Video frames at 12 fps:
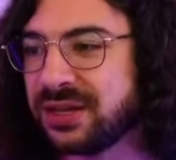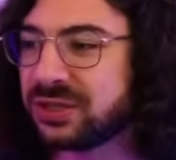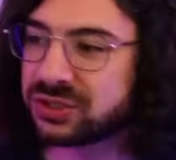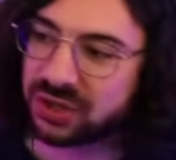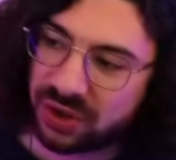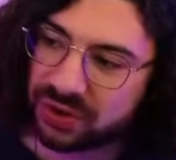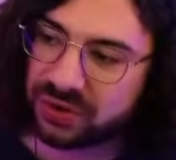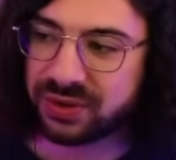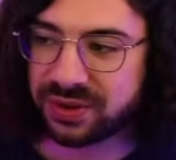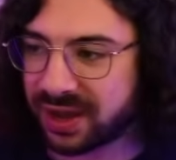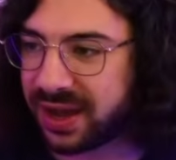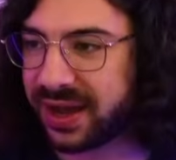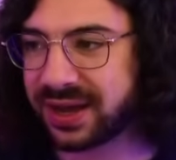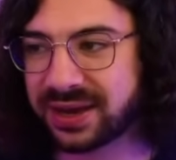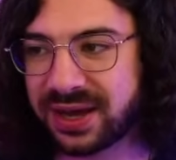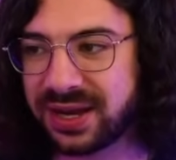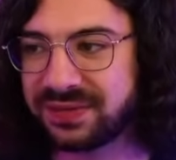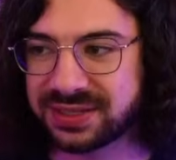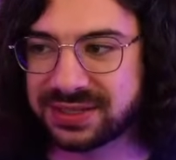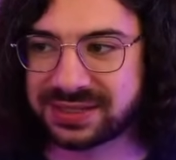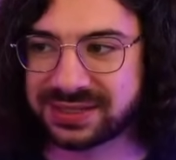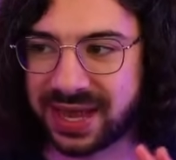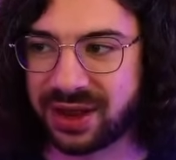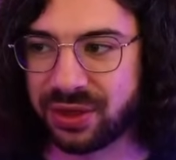So I kind of didn't
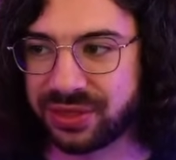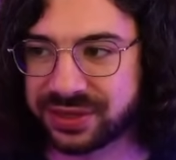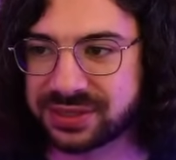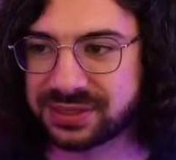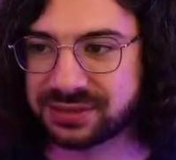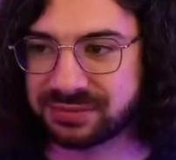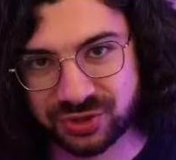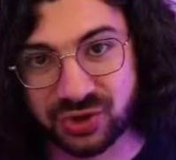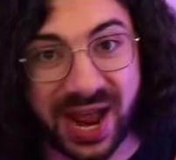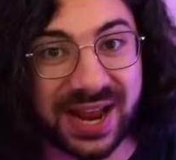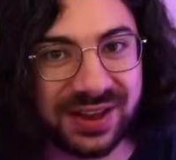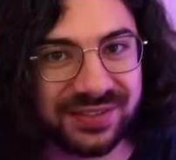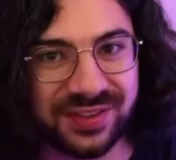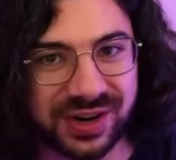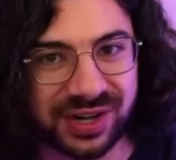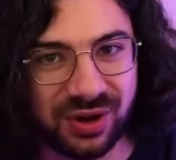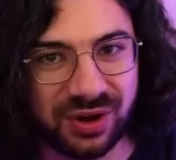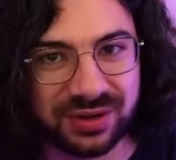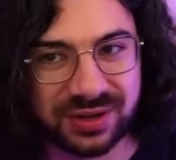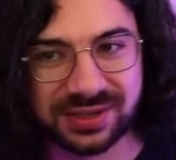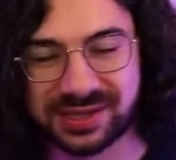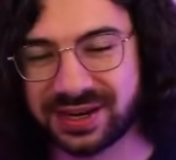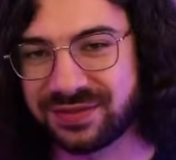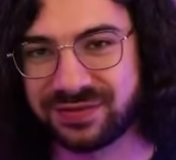stay on this track very long
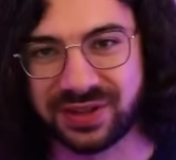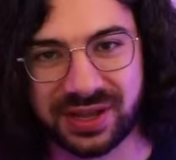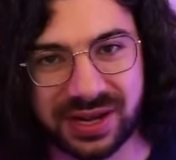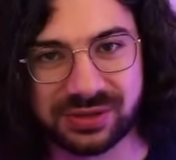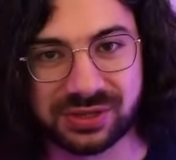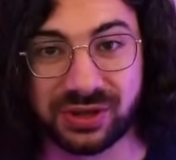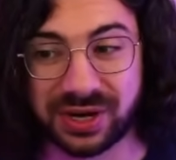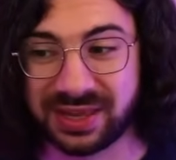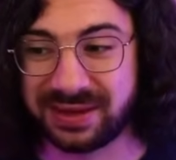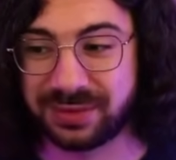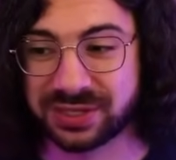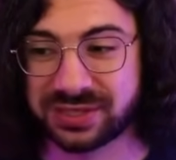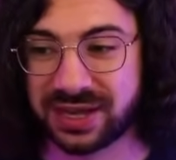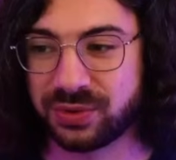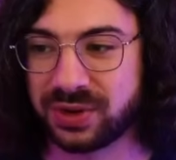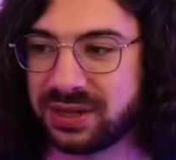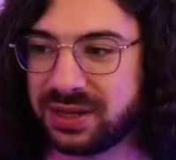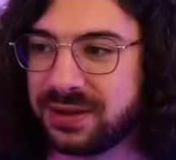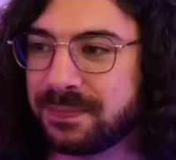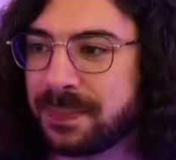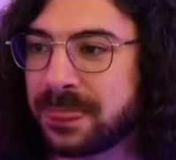because I didn't feel like I was learning that much that quickly.